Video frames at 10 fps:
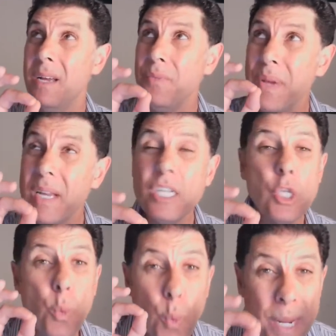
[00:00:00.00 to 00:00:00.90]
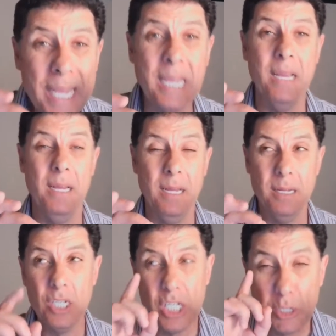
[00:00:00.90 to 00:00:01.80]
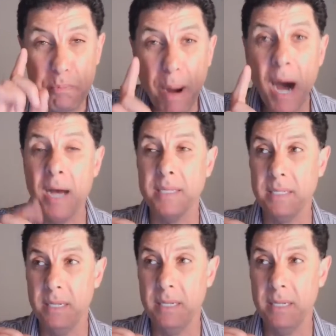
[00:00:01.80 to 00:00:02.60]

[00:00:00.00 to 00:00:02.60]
There is a weak spot